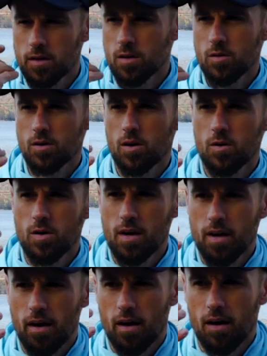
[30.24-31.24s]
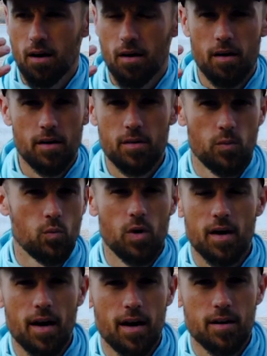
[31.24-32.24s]
You don't know uh,
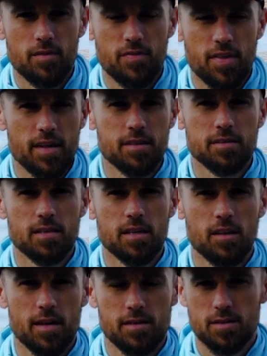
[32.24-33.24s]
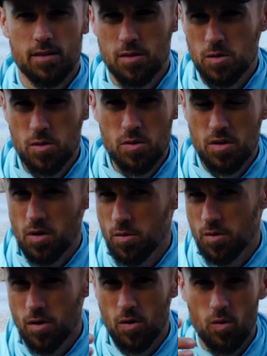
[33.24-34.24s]
what kind of things he likes to do. You
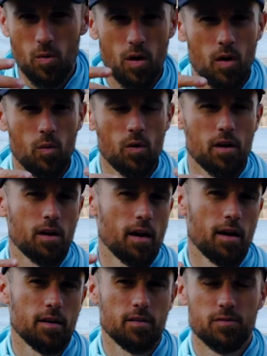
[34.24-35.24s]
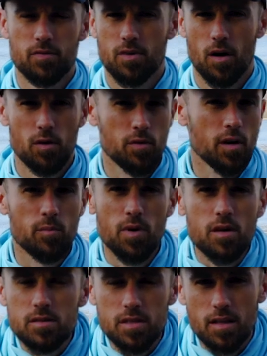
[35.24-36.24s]
don't know what kind of coloring
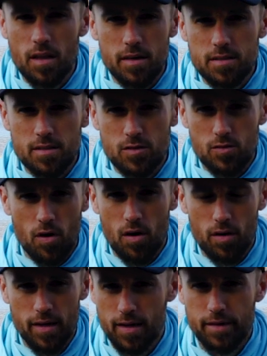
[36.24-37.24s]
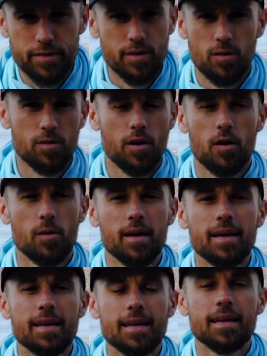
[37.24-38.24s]
books he likes to draw in. You don't know
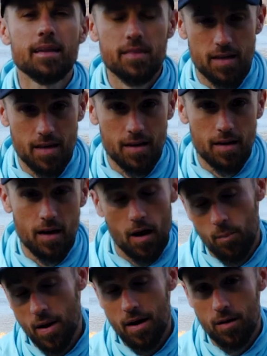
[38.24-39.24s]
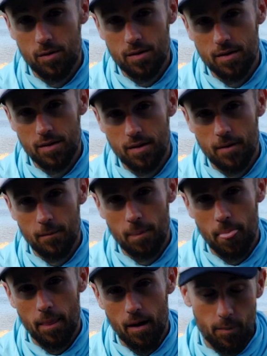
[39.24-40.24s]
anything about
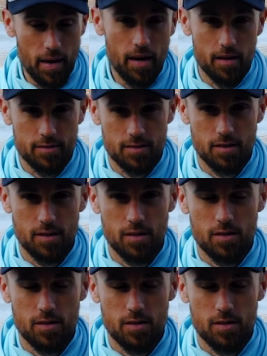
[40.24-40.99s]
a bass.